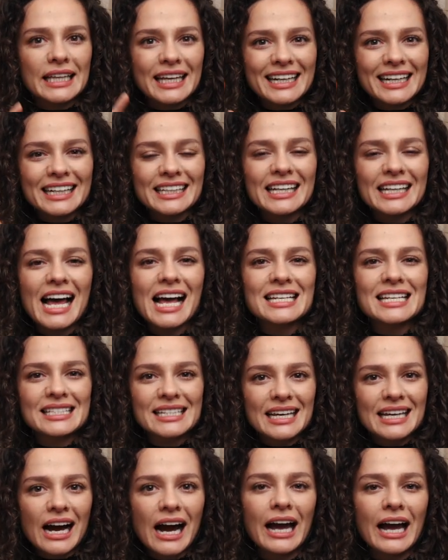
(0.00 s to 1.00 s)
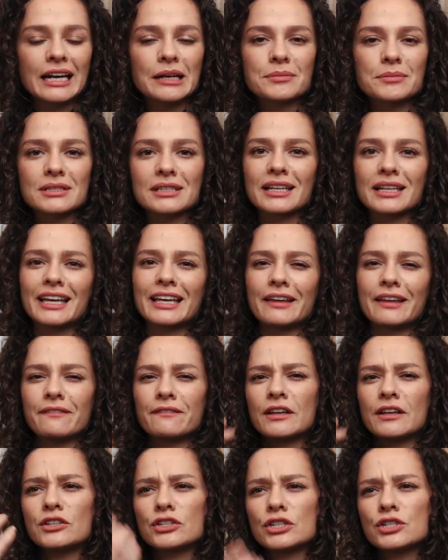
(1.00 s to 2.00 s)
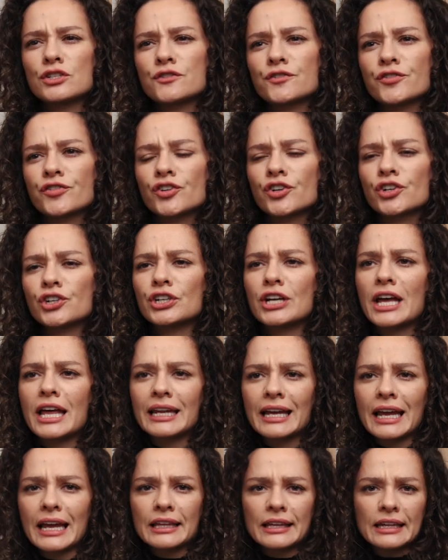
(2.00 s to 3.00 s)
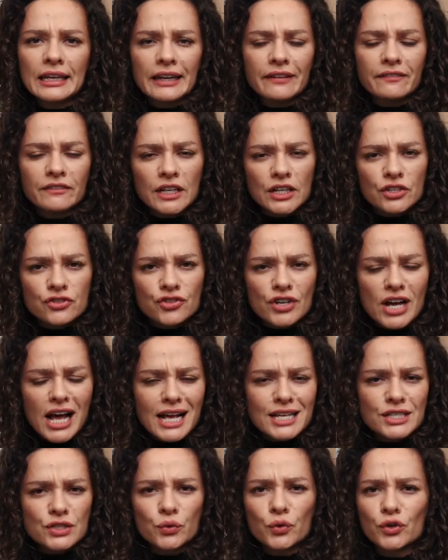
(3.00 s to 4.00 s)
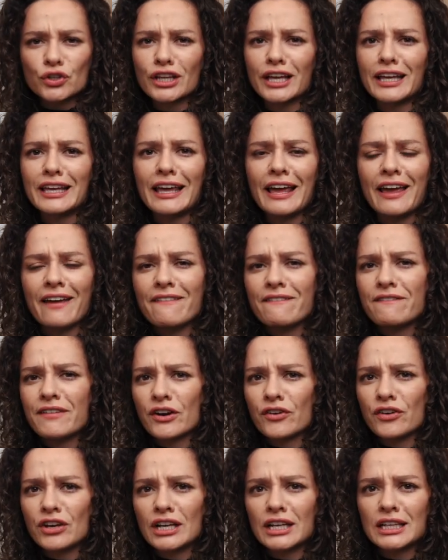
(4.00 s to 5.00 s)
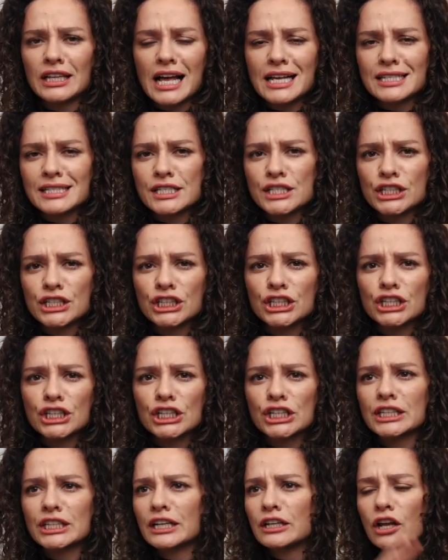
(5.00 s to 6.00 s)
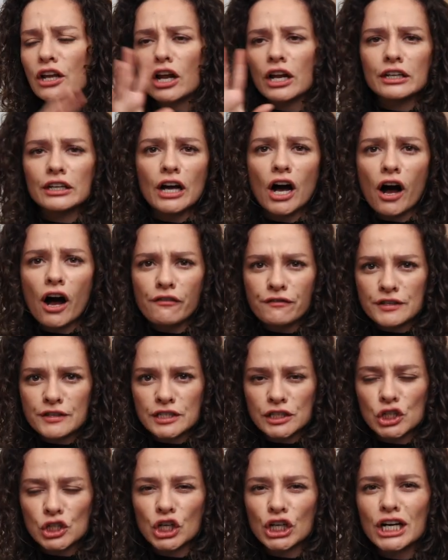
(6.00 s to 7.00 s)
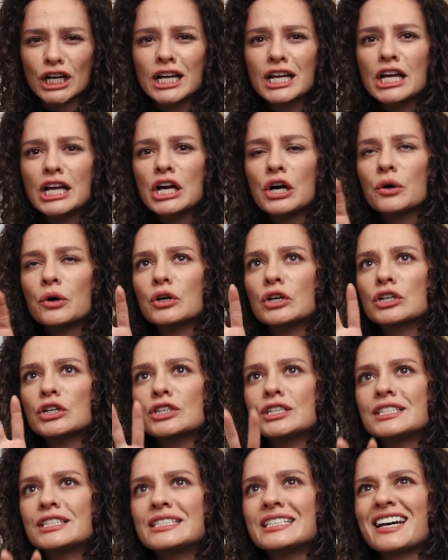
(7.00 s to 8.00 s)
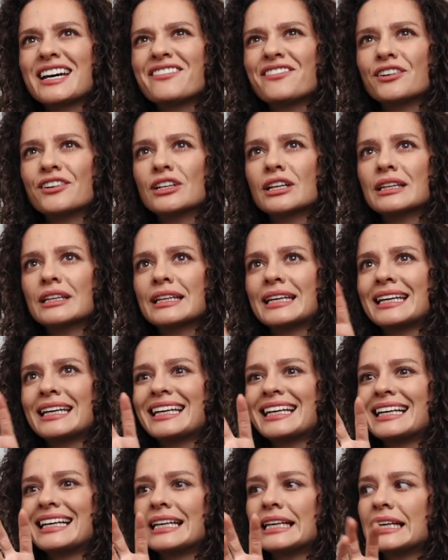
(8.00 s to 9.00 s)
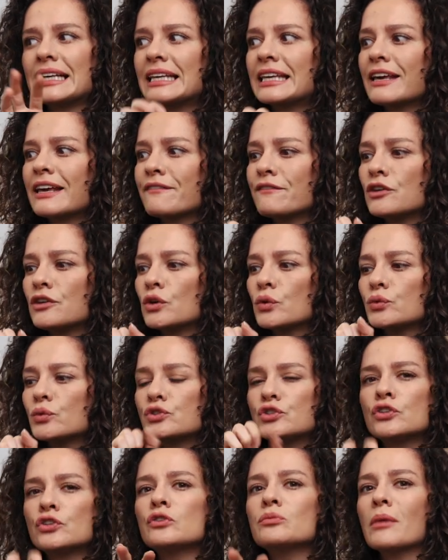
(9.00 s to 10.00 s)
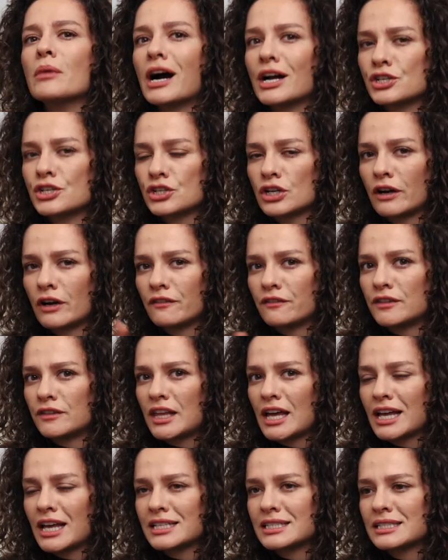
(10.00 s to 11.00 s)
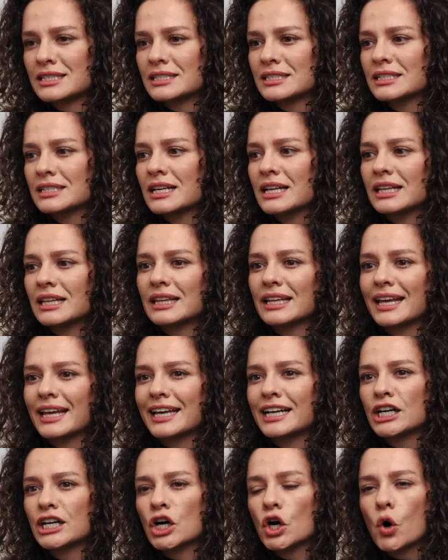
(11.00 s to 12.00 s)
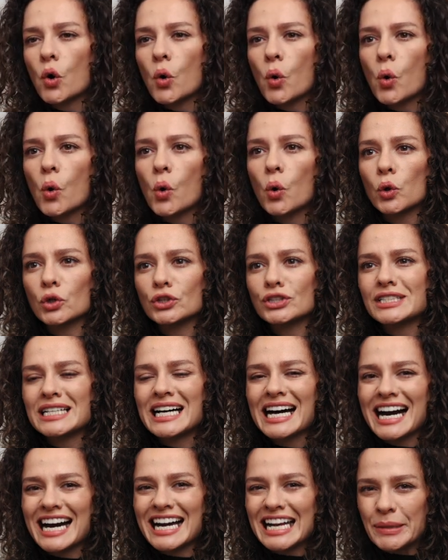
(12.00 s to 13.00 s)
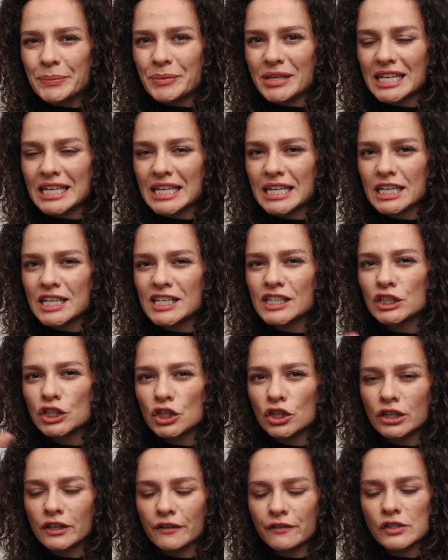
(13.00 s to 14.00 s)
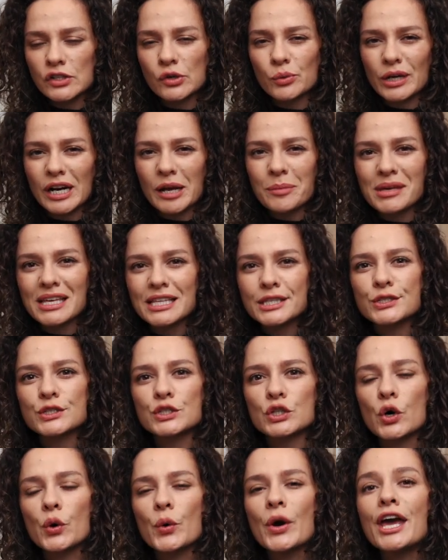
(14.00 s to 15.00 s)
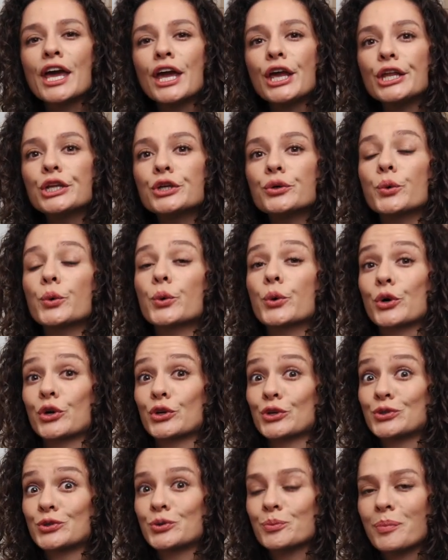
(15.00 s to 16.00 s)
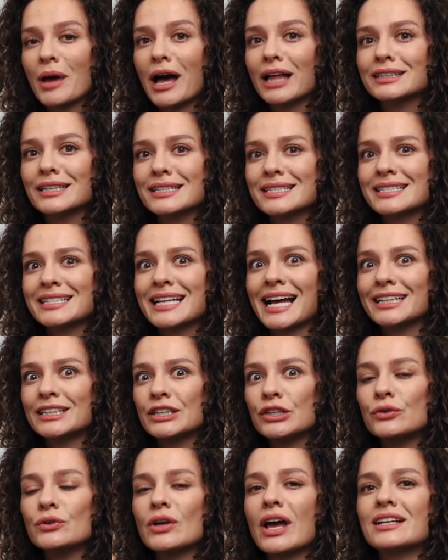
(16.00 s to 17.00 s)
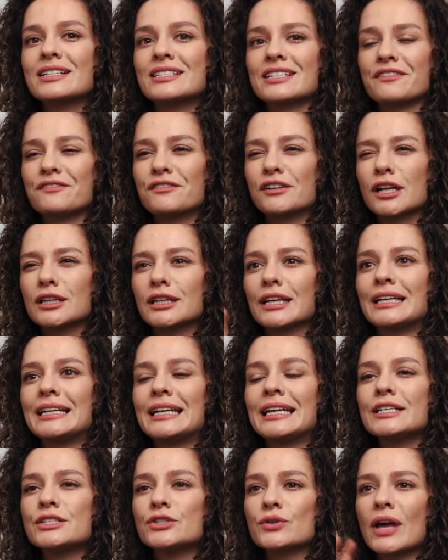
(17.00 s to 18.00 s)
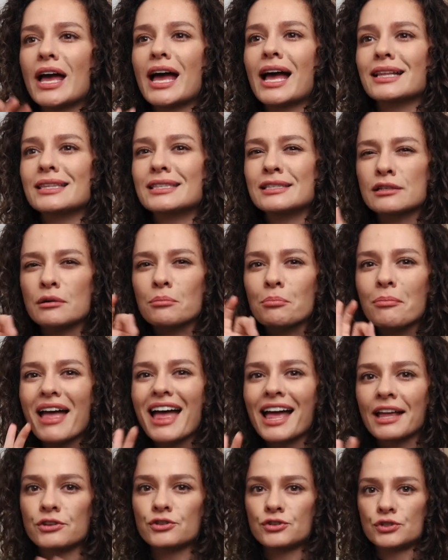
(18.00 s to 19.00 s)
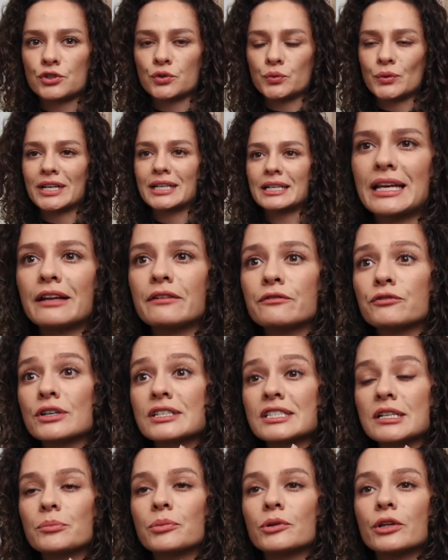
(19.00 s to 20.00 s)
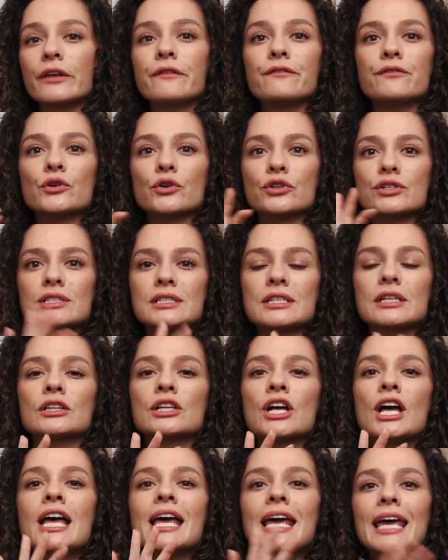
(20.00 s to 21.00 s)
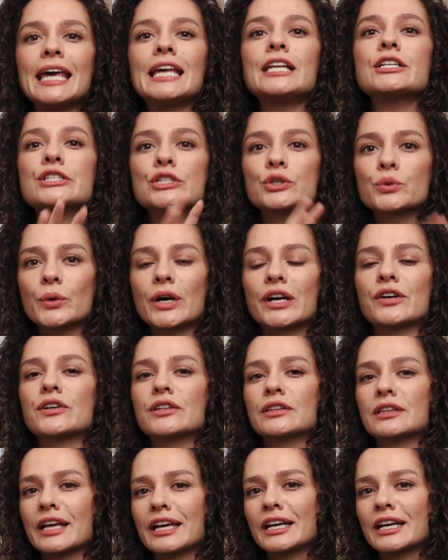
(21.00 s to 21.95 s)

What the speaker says: like classy items like a vintage fur and an evening dress, or like a very classy skirt and an office look, could definitely give you too much of this like old-timey look, if you know what I mean. So in order to balance that, you definitely need to add some edge to it. And for example, if you're still into wearing